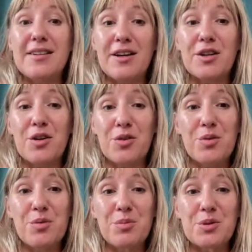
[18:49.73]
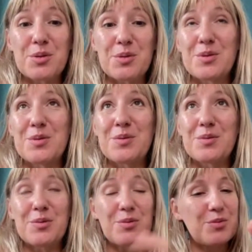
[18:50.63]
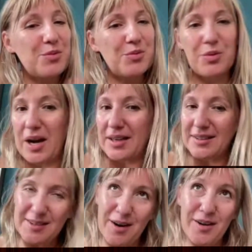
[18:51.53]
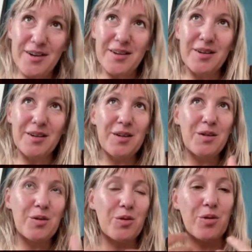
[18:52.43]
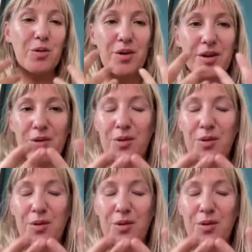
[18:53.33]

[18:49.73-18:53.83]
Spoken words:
dark room to write an article or